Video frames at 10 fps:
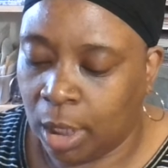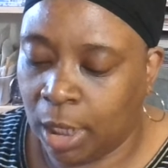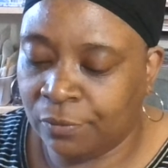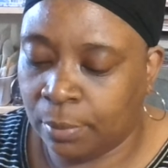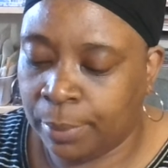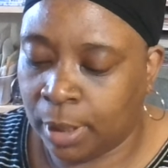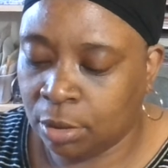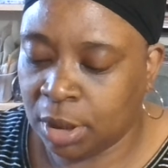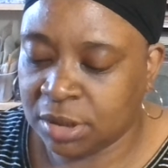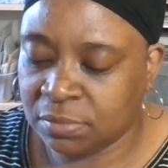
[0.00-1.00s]
A
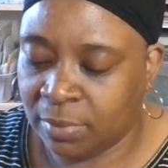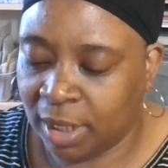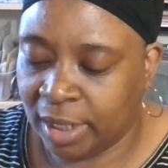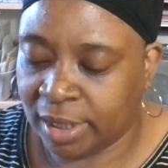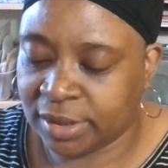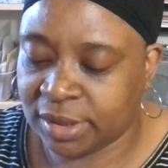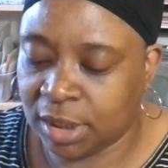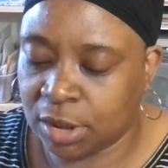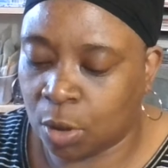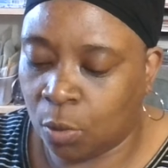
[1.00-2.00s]
rebellious man
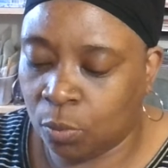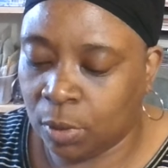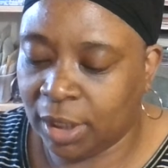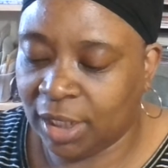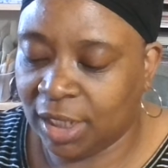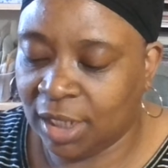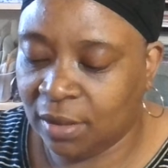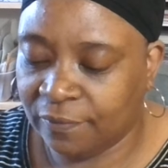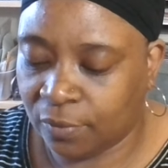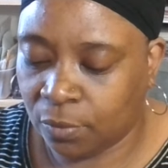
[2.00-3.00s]
seeks only
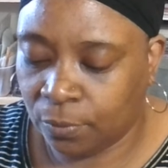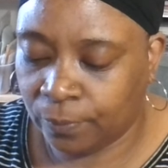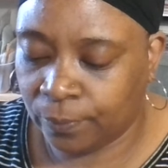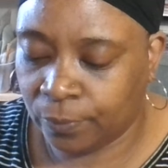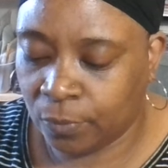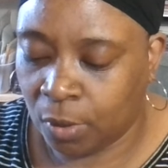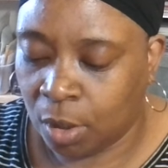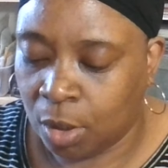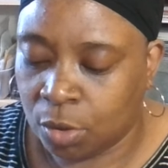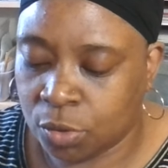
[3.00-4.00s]
evil,
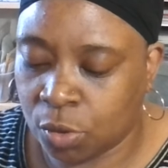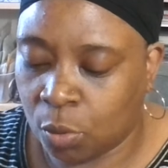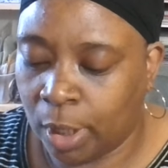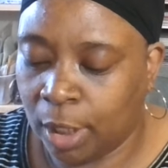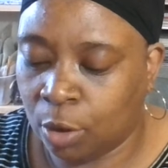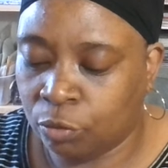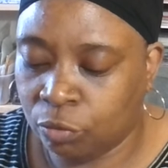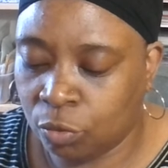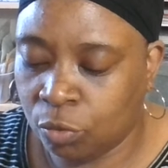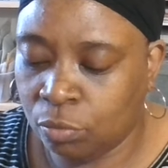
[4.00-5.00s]
so a
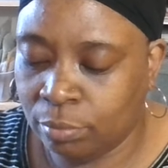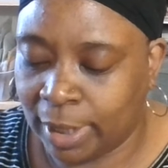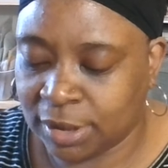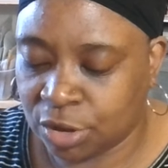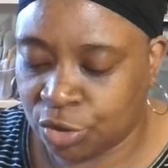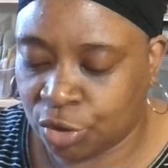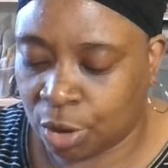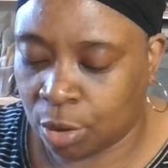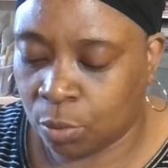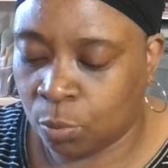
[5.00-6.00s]
cruel
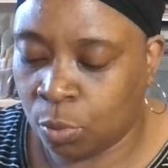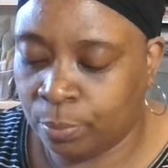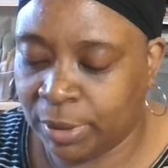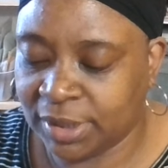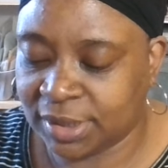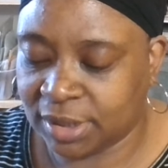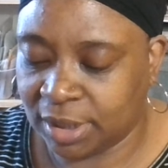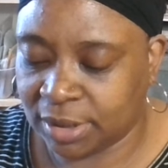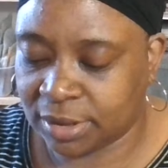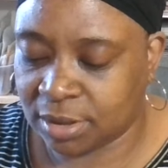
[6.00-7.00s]
messenger will be
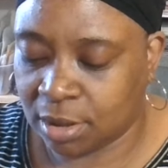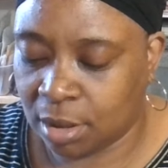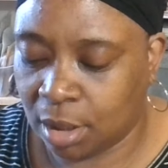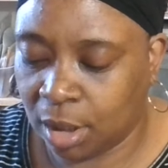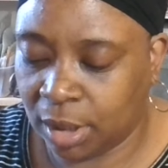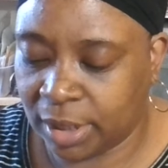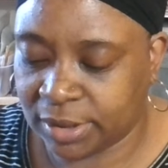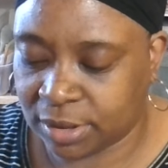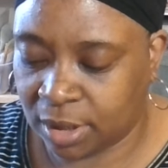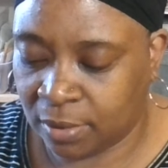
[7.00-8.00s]
sent
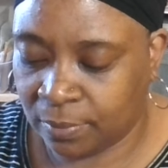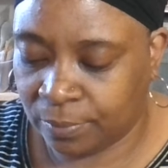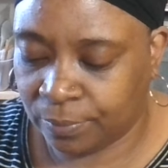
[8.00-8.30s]
against him.